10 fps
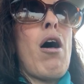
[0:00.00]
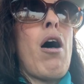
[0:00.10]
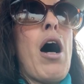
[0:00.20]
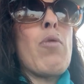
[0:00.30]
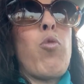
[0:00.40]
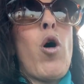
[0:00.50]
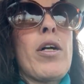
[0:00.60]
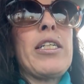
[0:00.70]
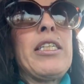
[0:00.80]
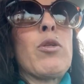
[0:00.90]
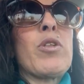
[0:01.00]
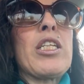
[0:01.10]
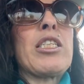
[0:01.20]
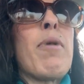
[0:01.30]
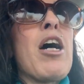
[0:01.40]
I'd walk in there with a
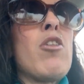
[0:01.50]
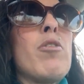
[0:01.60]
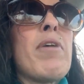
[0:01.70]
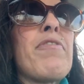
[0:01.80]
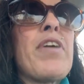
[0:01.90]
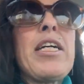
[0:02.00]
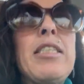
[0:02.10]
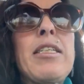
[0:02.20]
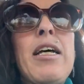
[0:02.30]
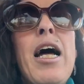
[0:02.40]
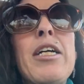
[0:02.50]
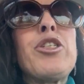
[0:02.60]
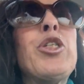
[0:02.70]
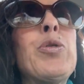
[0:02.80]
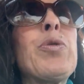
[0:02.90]
smile on my face, and I
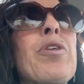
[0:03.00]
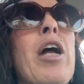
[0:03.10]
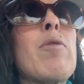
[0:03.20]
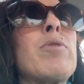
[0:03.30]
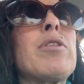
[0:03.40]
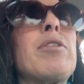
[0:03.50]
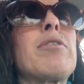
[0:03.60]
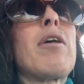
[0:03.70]
knew that I was